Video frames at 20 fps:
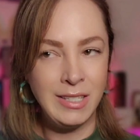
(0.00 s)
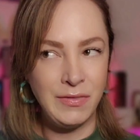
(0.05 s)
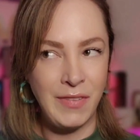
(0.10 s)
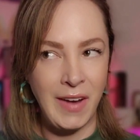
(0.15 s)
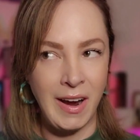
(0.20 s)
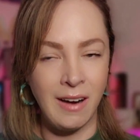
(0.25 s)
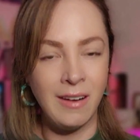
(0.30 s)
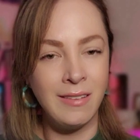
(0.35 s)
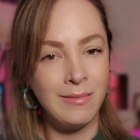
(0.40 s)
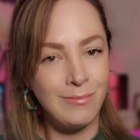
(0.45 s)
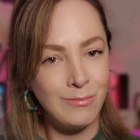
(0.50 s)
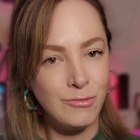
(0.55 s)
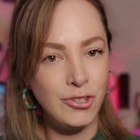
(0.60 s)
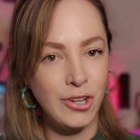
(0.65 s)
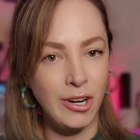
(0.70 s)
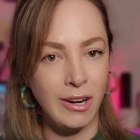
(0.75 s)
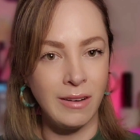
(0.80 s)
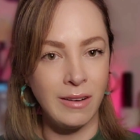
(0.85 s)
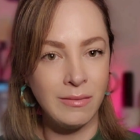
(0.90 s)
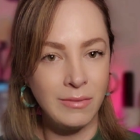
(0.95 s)
fair,
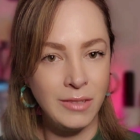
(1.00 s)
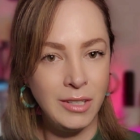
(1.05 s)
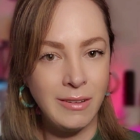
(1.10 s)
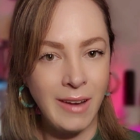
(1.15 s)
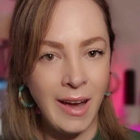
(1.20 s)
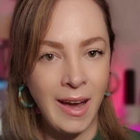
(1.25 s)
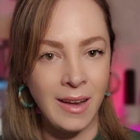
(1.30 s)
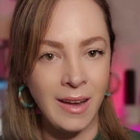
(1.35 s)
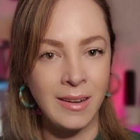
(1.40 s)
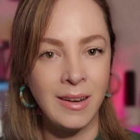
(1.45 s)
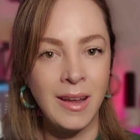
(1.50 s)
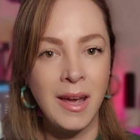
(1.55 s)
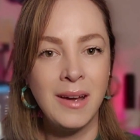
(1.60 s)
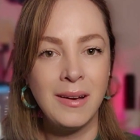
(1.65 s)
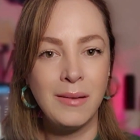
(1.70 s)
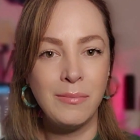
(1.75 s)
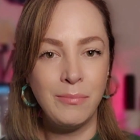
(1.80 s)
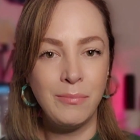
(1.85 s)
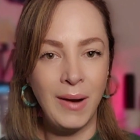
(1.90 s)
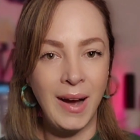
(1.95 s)
sure, you can.
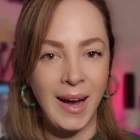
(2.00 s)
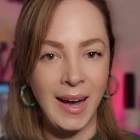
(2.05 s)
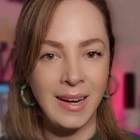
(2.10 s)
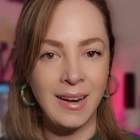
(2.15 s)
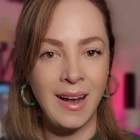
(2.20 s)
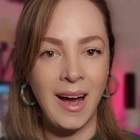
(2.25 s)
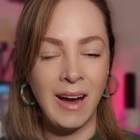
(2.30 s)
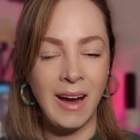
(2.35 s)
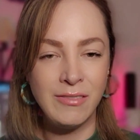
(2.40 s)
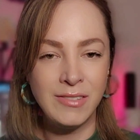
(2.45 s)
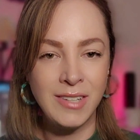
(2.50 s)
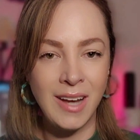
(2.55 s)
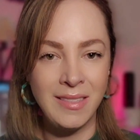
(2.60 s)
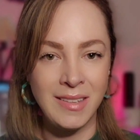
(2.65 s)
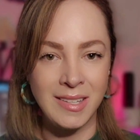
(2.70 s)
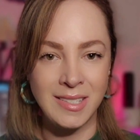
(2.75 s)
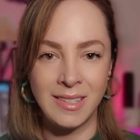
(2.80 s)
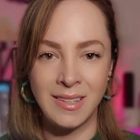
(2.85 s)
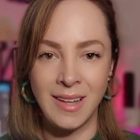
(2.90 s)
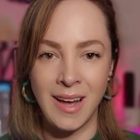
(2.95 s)
But I've done
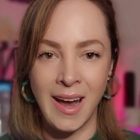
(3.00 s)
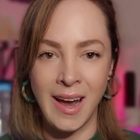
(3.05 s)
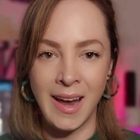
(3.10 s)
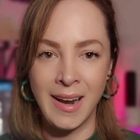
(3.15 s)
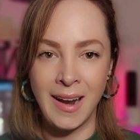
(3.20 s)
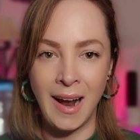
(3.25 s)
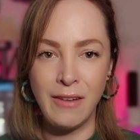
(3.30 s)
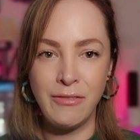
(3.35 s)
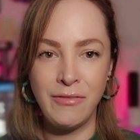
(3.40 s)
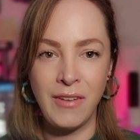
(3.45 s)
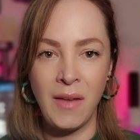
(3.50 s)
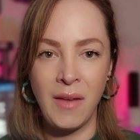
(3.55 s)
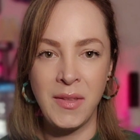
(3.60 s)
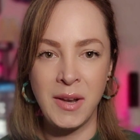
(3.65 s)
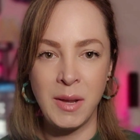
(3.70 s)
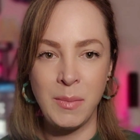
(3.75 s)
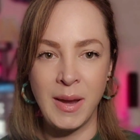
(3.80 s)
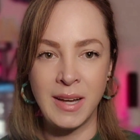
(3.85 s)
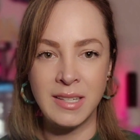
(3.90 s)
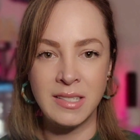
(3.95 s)
this a lot and I found that
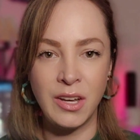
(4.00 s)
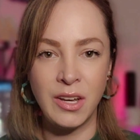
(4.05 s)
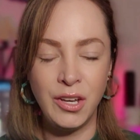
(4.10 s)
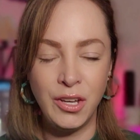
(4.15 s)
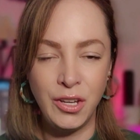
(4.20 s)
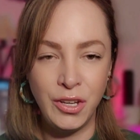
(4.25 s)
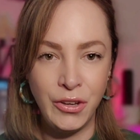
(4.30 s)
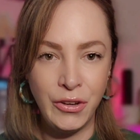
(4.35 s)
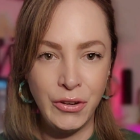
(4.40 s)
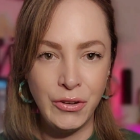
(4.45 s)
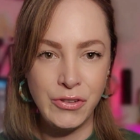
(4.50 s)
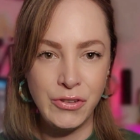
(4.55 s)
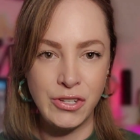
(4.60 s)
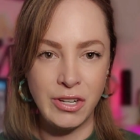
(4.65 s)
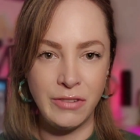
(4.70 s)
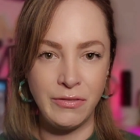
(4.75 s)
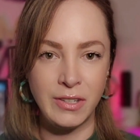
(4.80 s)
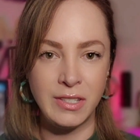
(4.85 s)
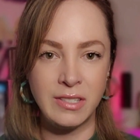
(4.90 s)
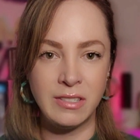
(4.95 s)
it makes a huge
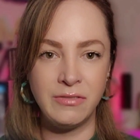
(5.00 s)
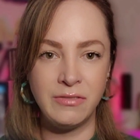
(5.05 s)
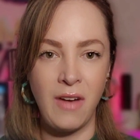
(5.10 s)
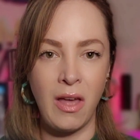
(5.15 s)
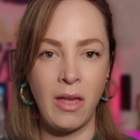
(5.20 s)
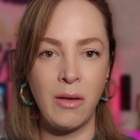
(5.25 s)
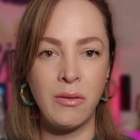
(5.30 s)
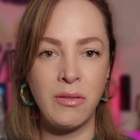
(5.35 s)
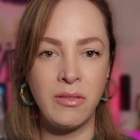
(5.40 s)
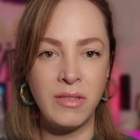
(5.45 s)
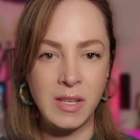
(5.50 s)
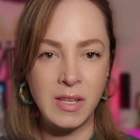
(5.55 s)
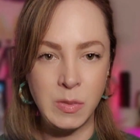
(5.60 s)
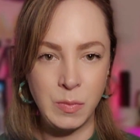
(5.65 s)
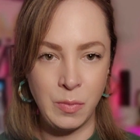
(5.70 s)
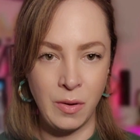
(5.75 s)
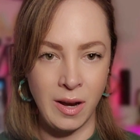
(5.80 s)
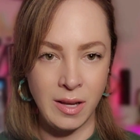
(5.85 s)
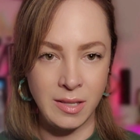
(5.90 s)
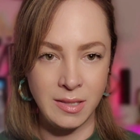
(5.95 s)
difference to follow this
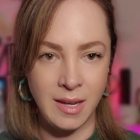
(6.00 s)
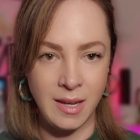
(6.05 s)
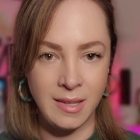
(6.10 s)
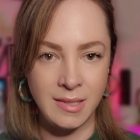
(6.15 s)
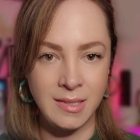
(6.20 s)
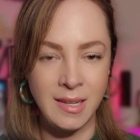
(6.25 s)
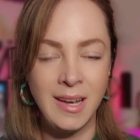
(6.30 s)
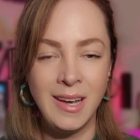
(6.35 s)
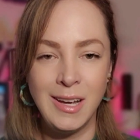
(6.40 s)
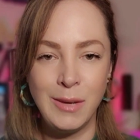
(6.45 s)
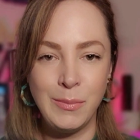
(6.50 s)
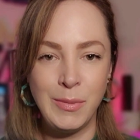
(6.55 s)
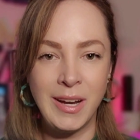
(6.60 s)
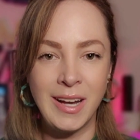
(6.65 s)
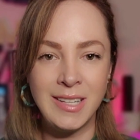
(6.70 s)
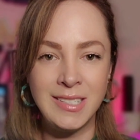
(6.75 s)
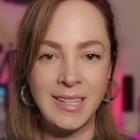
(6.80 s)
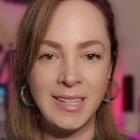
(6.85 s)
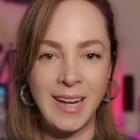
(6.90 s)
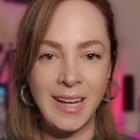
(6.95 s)
process
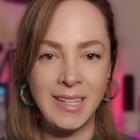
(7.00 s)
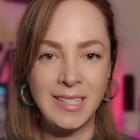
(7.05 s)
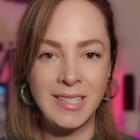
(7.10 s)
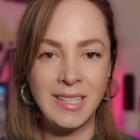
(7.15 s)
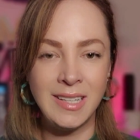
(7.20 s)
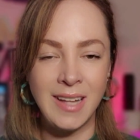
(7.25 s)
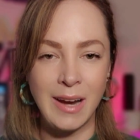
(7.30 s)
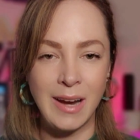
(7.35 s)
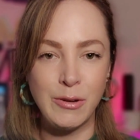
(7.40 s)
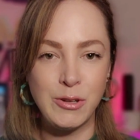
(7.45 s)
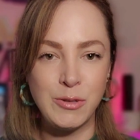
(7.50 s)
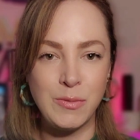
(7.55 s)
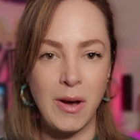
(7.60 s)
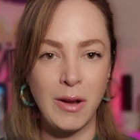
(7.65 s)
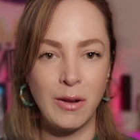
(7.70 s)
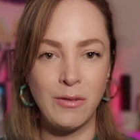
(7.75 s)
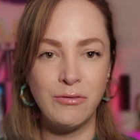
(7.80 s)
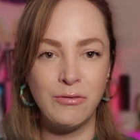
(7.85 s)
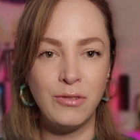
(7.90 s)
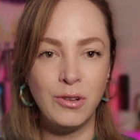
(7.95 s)
because it gets the language
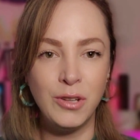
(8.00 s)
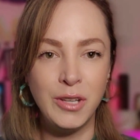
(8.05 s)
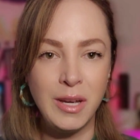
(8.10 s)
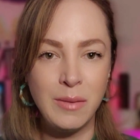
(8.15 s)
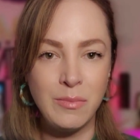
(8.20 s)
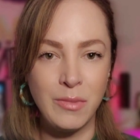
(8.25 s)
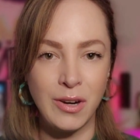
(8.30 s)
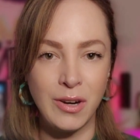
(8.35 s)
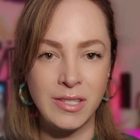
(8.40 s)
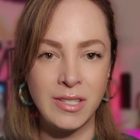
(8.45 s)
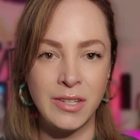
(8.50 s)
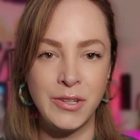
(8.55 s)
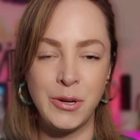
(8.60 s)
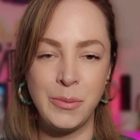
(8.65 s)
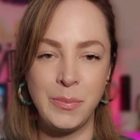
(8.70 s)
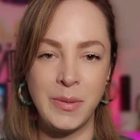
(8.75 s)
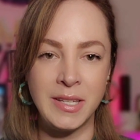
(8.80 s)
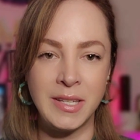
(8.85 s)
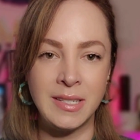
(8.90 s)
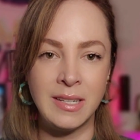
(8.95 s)
model fully immersed in
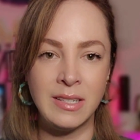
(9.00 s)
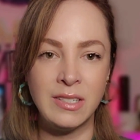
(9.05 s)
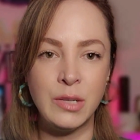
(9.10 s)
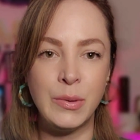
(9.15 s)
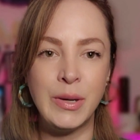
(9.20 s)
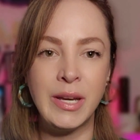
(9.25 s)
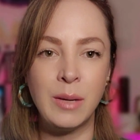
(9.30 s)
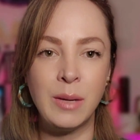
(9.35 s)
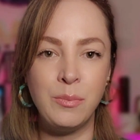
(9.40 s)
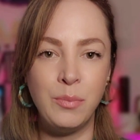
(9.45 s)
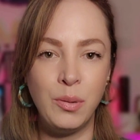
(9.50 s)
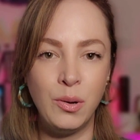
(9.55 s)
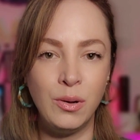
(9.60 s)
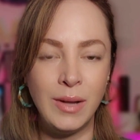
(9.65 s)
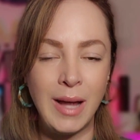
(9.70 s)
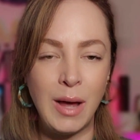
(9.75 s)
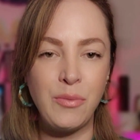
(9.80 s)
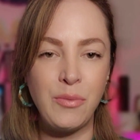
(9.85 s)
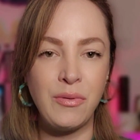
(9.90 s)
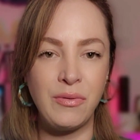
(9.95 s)
your business so it can pull
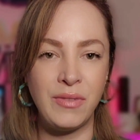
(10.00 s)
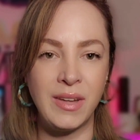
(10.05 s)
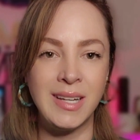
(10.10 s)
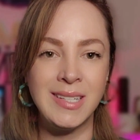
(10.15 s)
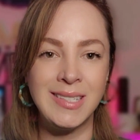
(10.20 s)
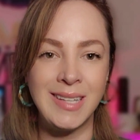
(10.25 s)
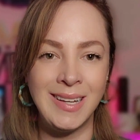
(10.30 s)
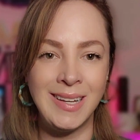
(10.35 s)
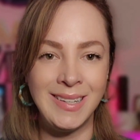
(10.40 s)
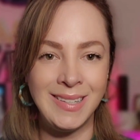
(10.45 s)
out the things it